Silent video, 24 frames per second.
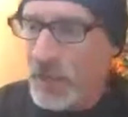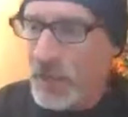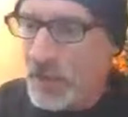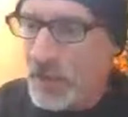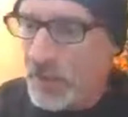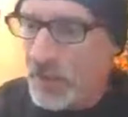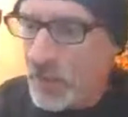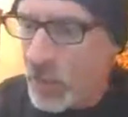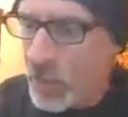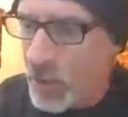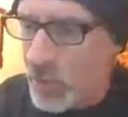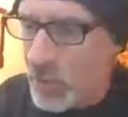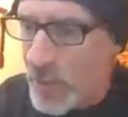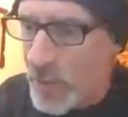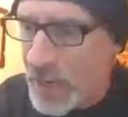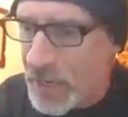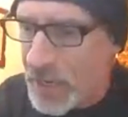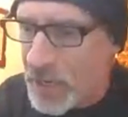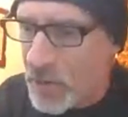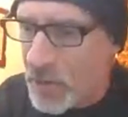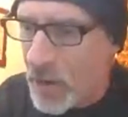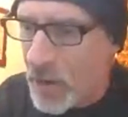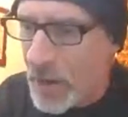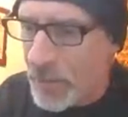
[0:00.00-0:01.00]
More
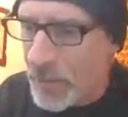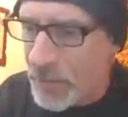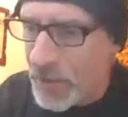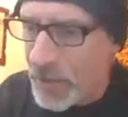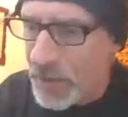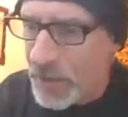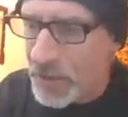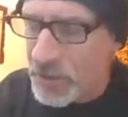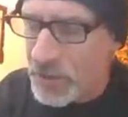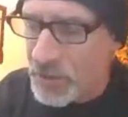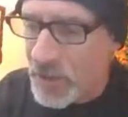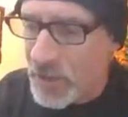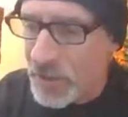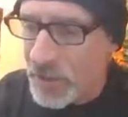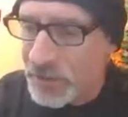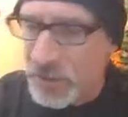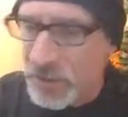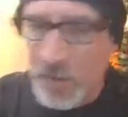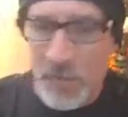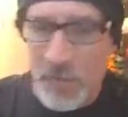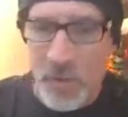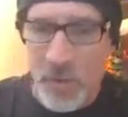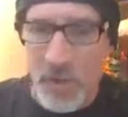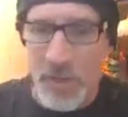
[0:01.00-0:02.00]
radio operators are out there,
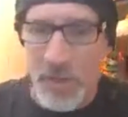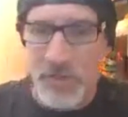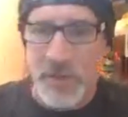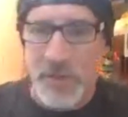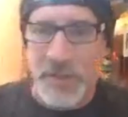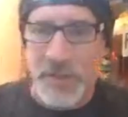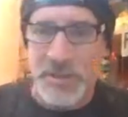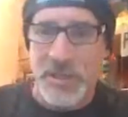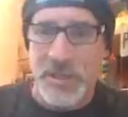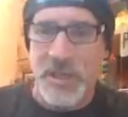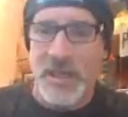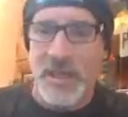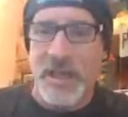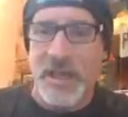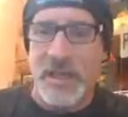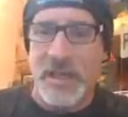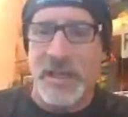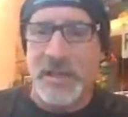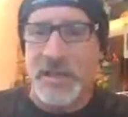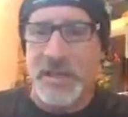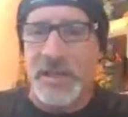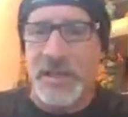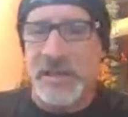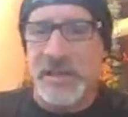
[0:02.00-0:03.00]
more interested
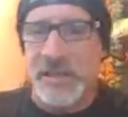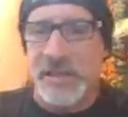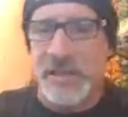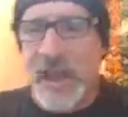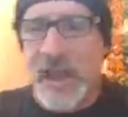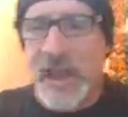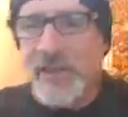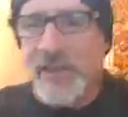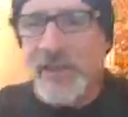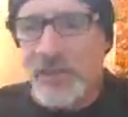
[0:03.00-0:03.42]
in getting into